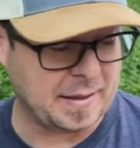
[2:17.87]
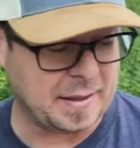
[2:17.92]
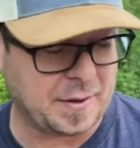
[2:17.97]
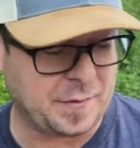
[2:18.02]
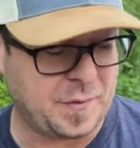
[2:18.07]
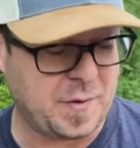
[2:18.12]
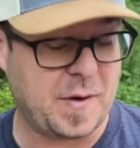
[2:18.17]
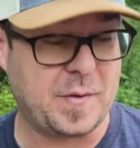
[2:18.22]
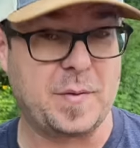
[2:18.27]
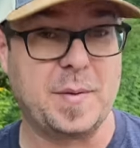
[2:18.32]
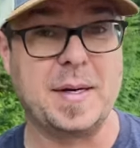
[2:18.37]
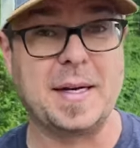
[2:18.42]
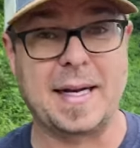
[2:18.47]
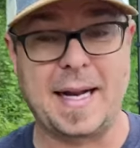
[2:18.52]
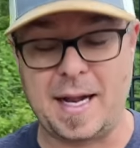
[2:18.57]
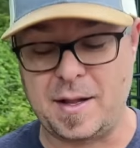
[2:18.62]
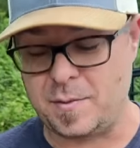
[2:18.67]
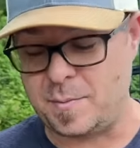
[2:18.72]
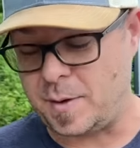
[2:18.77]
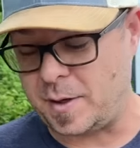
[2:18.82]
If you've ever been to
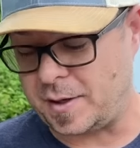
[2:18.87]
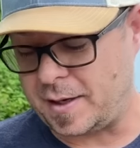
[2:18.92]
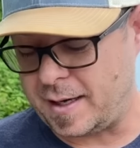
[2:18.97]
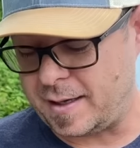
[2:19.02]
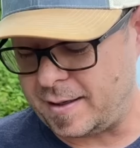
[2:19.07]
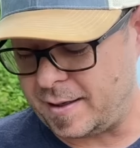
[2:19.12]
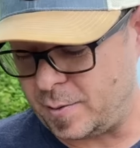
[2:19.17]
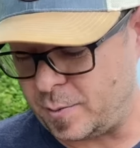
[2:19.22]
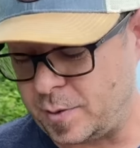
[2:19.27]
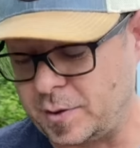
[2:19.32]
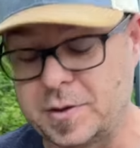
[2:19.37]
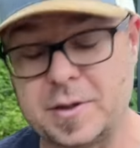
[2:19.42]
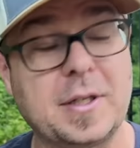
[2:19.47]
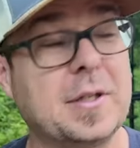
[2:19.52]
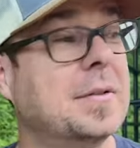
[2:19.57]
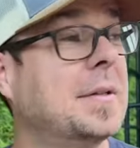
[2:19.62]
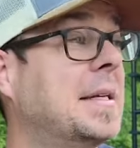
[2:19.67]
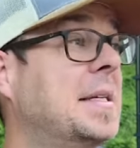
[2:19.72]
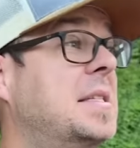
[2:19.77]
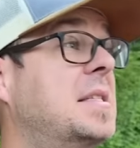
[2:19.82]
Gatlinburg area, we're
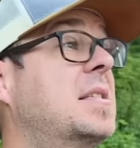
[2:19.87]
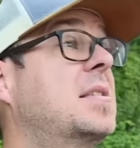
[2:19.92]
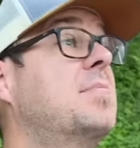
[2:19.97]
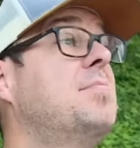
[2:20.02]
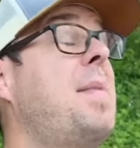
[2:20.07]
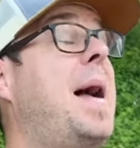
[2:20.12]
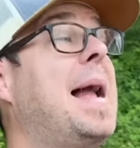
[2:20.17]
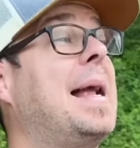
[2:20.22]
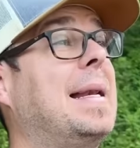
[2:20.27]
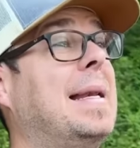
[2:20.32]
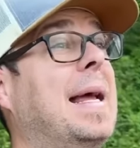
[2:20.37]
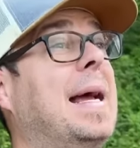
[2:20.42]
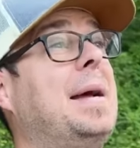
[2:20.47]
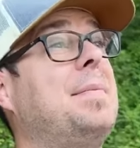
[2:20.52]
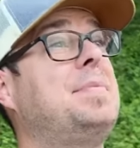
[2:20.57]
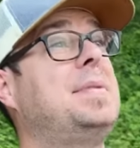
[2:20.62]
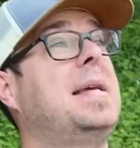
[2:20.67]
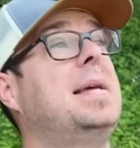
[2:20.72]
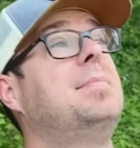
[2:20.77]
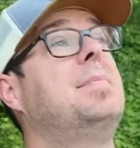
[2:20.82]
literally smack dab
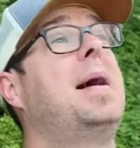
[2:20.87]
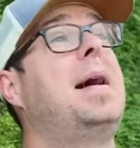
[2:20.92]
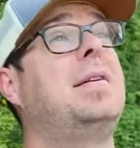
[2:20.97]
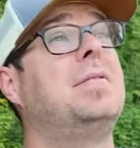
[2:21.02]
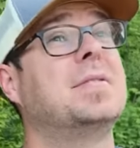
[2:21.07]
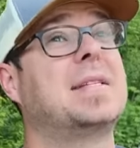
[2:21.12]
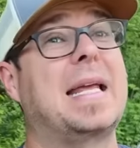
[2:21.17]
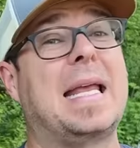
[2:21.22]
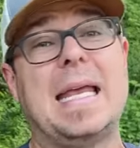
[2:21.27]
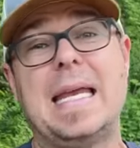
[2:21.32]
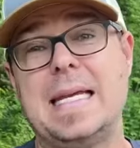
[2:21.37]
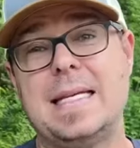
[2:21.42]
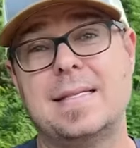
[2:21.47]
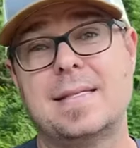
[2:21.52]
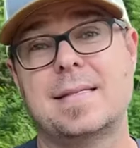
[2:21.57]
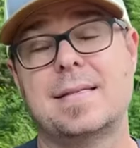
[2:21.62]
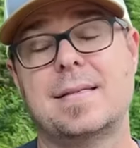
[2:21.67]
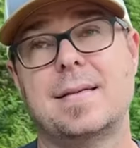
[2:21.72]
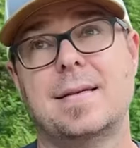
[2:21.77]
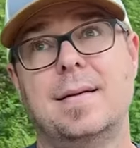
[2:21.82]
ten miles
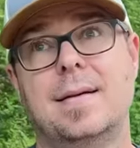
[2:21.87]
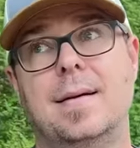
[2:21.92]
east,